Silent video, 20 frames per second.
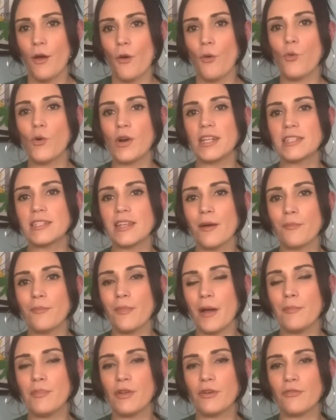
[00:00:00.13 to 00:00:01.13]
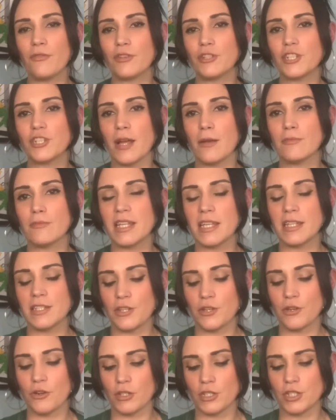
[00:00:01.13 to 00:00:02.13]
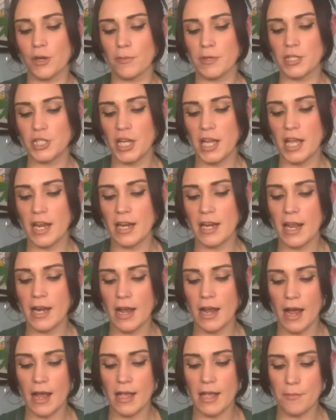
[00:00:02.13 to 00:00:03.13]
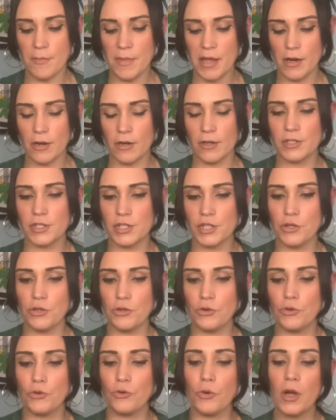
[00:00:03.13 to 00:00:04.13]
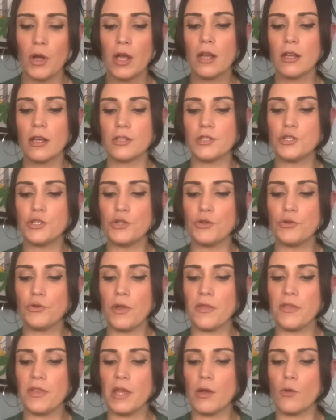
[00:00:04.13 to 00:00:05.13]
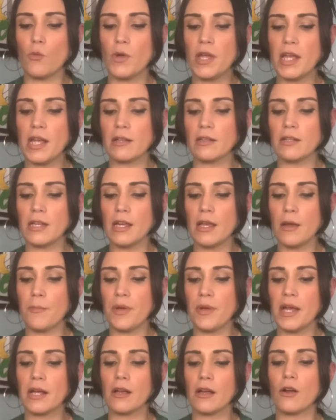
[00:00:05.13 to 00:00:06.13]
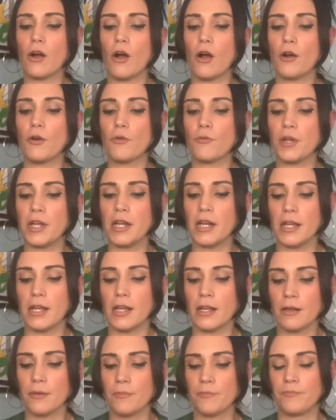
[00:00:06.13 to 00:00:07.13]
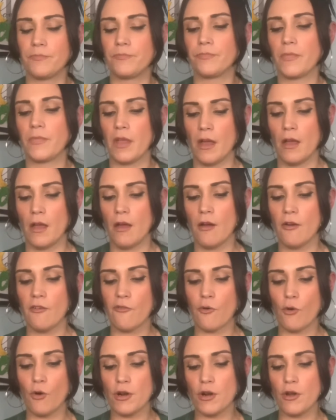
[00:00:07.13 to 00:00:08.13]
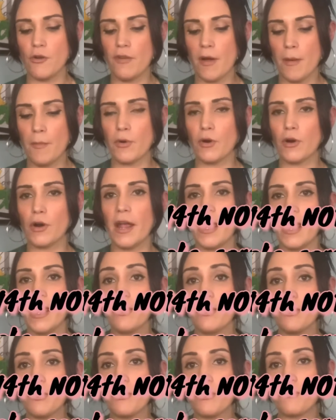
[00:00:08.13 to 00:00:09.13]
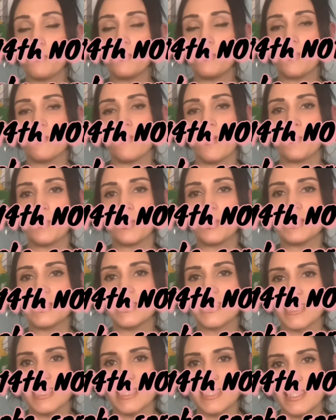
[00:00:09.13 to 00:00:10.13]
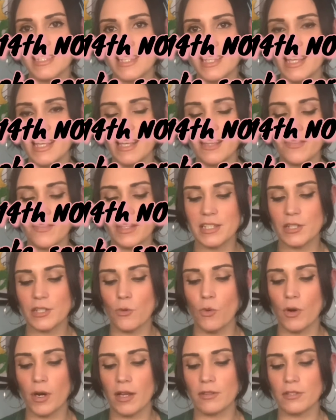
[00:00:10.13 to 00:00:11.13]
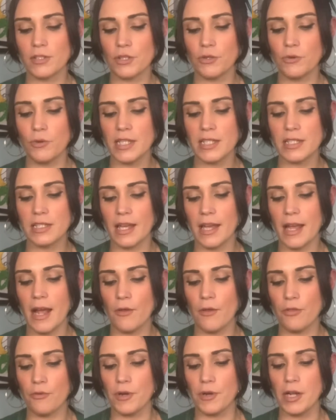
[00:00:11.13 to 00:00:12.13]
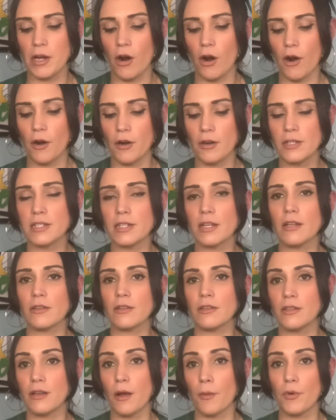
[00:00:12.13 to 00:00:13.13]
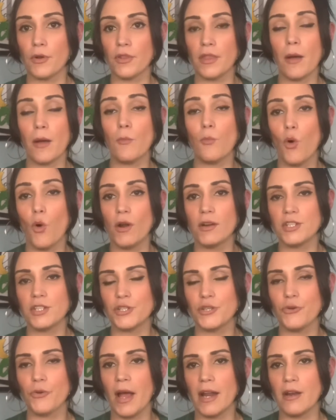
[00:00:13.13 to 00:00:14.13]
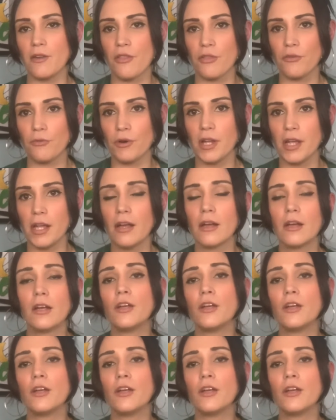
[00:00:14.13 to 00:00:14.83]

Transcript: What is up, my beautiful gems? It's your girl, Gemma Jade, and I am here to do the weekly pick a card reading for November 8th through November 16th. So what I'll do is lay out three cards, number them 1, 2, and 3.